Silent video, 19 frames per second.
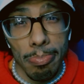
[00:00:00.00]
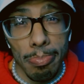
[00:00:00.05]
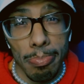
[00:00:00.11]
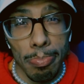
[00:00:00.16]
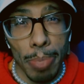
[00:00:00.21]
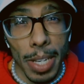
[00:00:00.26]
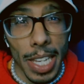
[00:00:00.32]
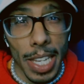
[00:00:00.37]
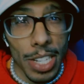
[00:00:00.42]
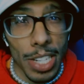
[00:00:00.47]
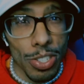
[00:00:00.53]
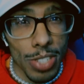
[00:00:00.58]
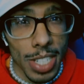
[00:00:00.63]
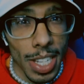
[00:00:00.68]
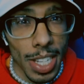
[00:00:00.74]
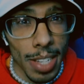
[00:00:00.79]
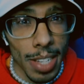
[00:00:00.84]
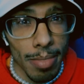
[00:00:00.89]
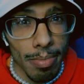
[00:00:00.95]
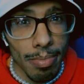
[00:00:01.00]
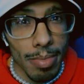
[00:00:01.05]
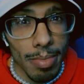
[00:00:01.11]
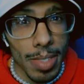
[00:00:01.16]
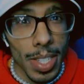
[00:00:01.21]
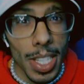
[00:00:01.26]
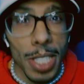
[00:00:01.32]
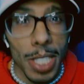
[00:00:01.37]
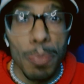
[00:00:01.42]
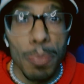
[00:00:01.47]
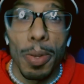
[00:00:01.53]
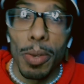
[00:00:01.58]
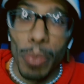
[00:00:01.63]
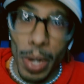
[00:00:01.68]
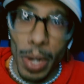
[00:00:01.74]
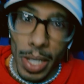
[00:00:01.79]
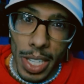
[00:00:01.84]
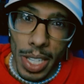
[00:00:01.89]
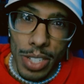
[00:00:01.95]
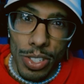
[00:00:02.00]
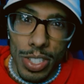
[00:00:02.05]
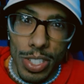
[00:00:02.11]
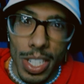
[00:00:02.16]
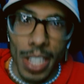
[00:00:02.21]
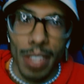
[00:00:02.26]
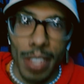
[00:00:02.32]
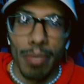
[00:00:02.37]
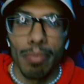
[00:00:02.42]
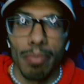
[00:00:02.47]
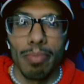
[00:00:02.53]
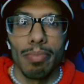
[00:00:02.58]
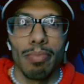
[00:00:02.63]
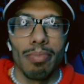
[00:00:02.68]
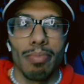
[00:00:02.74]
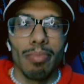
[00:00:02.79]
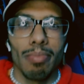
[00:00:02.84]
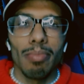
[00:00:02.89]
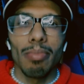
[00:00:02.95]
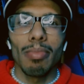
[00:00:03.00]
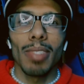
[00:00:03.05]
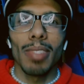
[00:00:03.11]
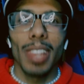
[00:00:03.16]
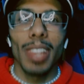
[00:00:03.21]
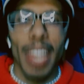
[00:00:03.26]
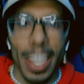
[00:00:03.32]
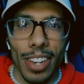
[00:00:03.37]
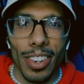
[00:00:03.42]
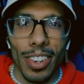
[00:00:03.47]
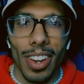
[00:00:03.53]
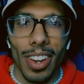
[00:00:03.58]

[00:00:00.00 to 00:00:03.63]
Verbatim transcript: been interesting. It's been real interesting later